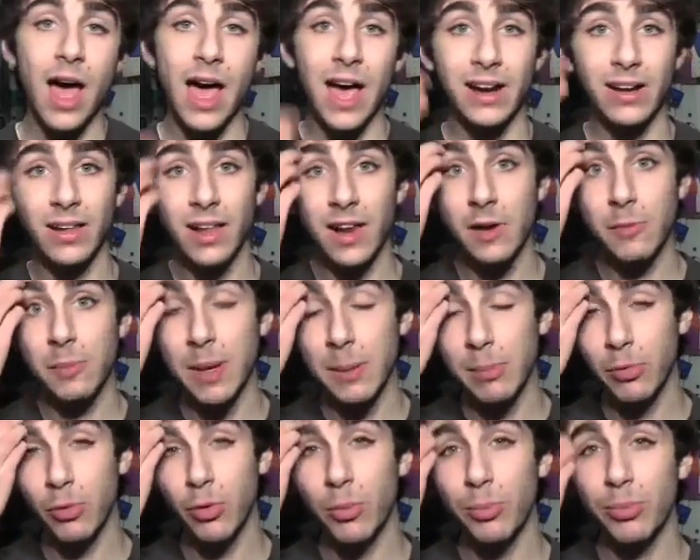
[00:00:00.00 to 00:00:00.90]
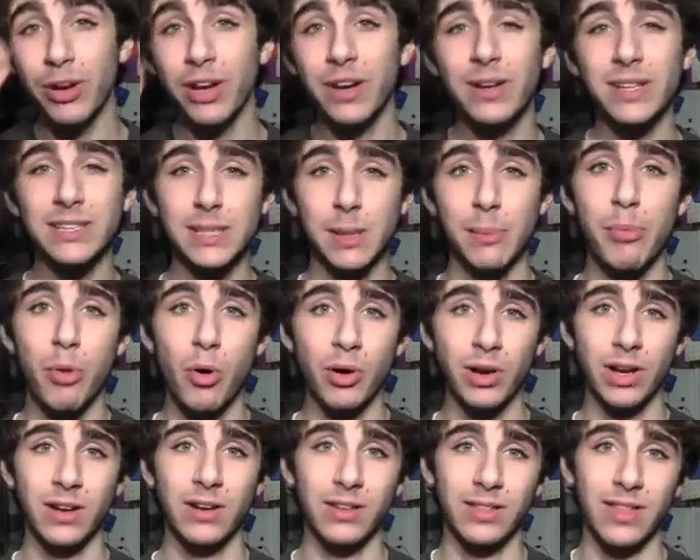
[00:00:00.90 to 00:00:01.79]
And a lot of people were pretty
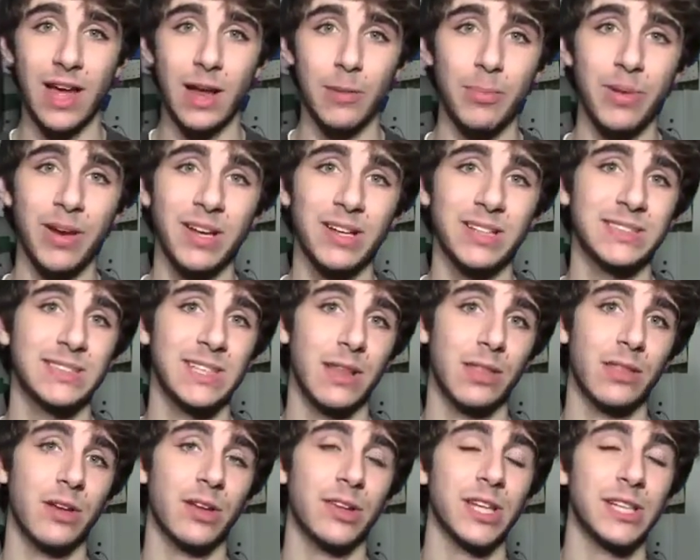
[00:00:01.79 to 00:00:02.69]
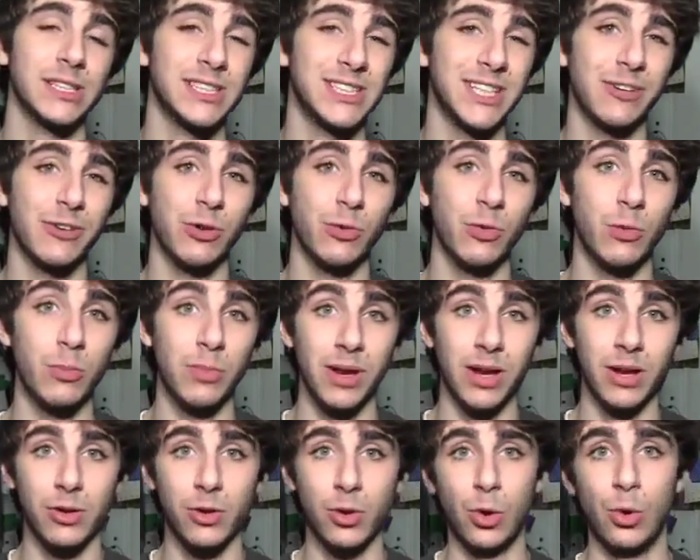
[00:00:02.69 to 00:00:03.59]
disappointed in that because they thought that Siri would
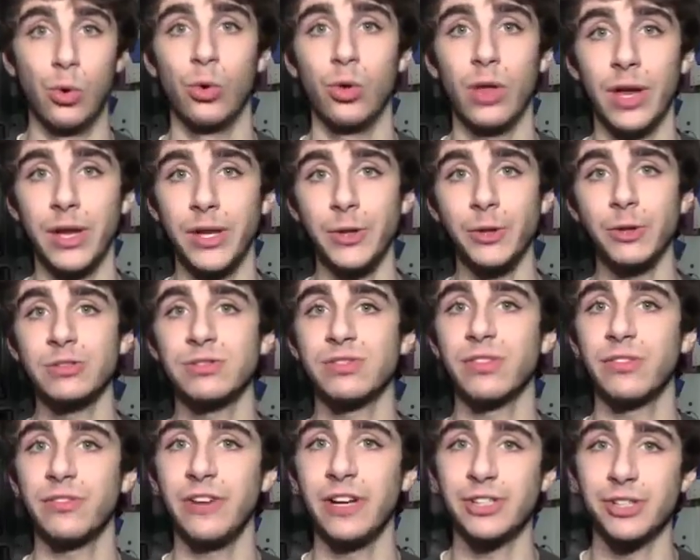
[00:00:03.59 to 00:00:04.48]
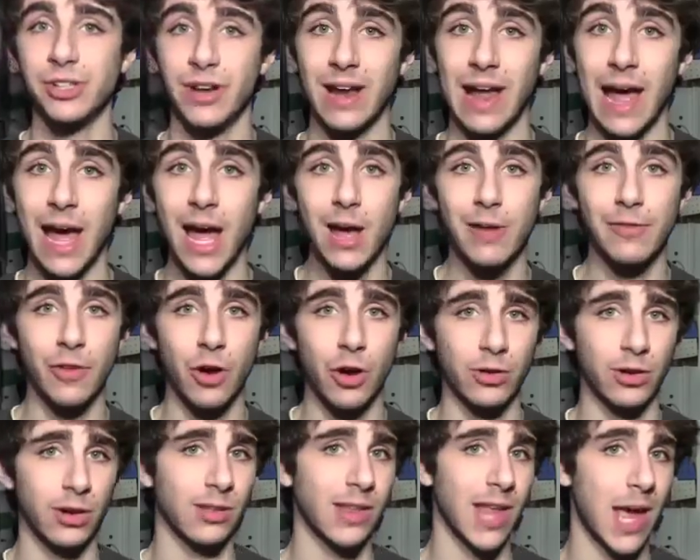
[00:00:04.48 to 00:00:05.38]
be a cool and useful feature to have
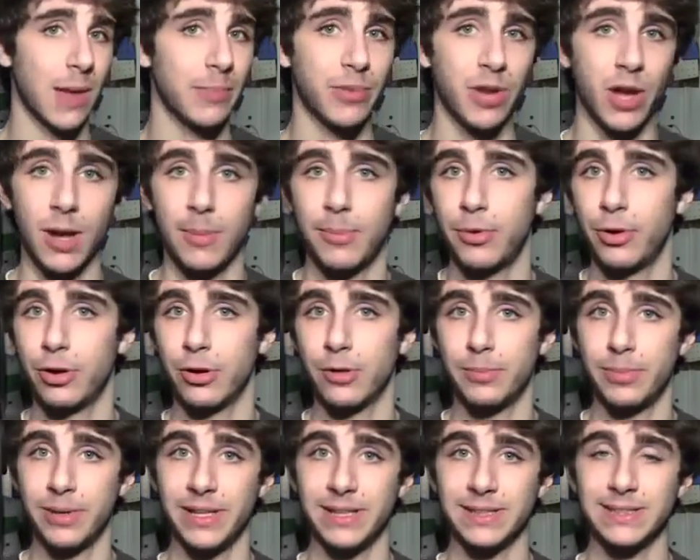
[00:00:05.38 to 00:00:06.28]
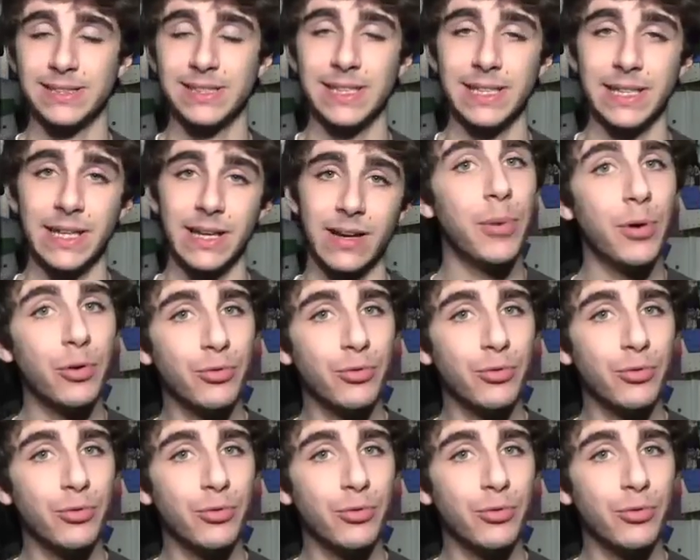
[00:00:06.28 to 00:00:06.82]
on a laptop or a PC.